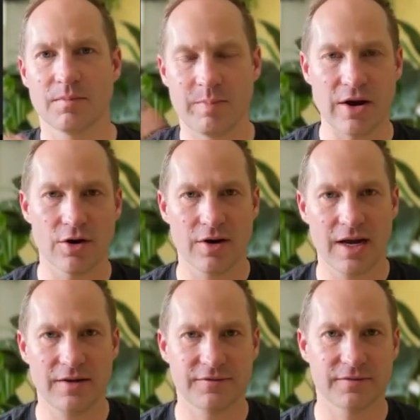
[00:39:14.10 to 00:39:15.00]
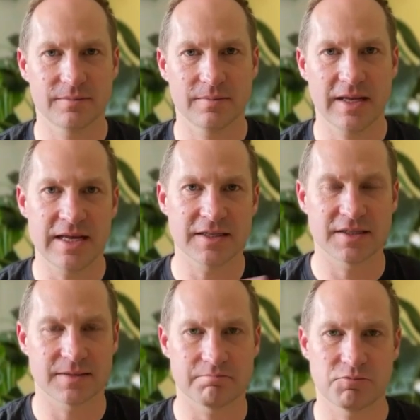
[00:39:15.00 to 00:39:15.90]
paragraph
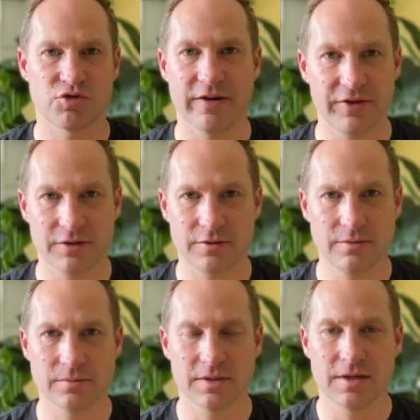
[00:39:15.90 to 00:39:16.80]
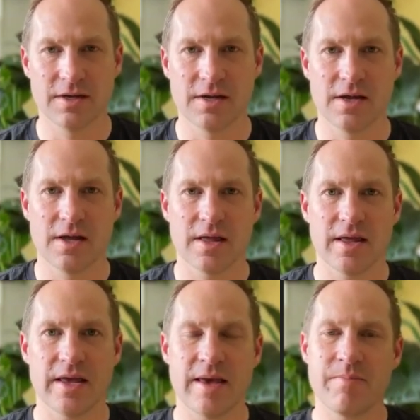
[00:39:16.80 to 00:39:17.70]
is trivial,
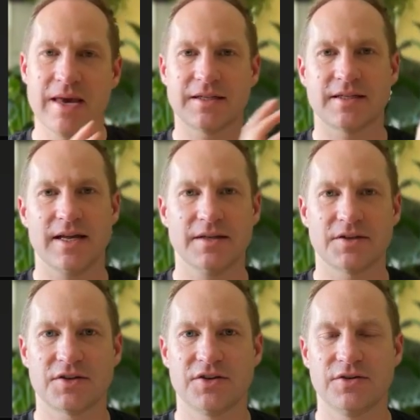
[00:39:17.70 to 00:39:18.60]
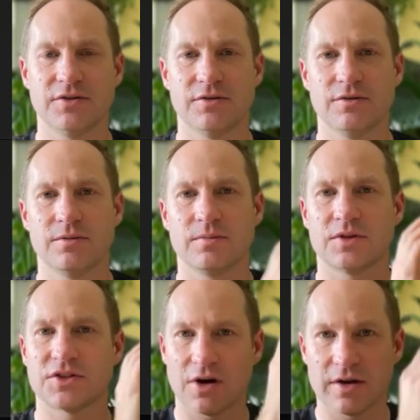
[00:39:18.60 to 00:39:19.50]
it makes sense to
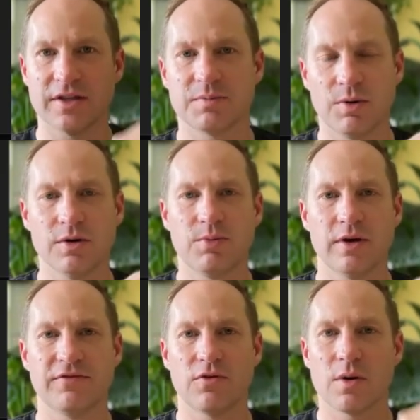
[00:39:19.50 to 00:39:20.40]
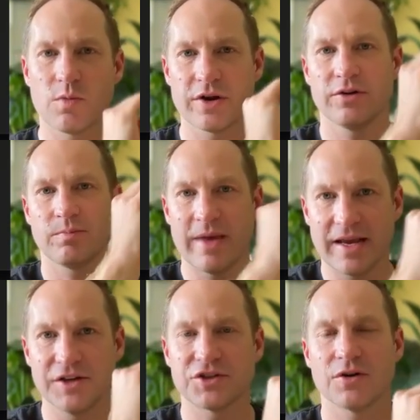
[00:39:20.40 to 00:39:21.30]
start in this bullet point form where you're
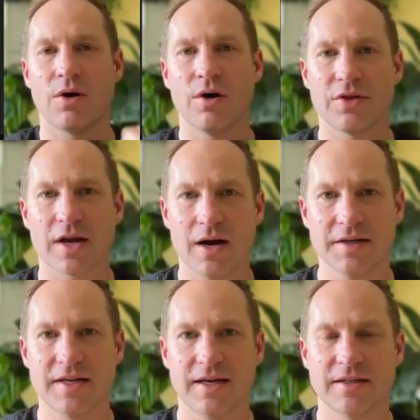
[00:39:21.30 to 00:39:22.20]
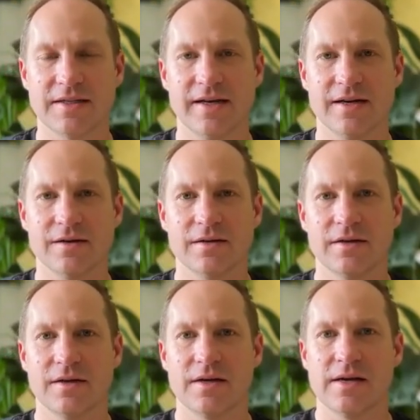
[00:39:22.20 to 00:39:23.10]
making sure all the content is there
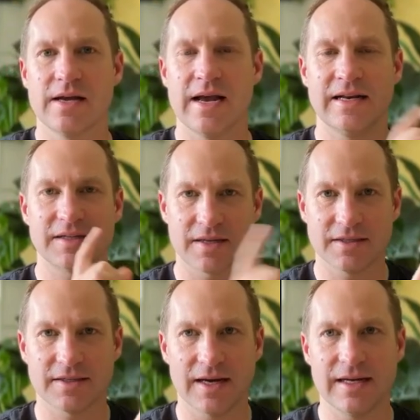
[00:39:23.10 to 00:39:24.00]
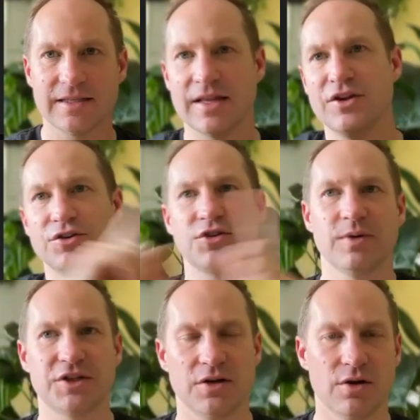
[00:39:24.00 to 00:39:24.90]
and it's concise, and then you
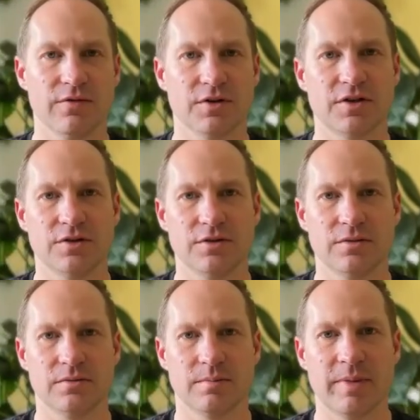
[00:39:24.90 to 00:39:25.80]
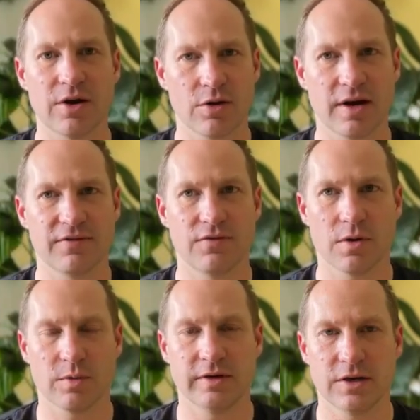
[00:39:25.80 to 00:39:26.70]
switch it over to paragraph
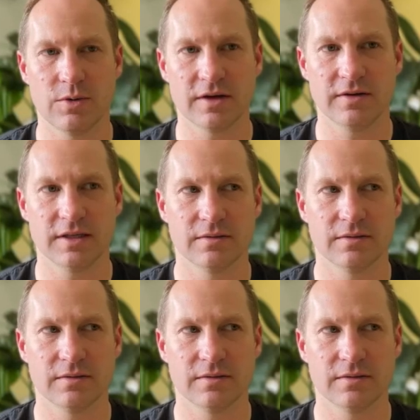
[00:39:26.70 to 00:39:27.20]
form really quickly.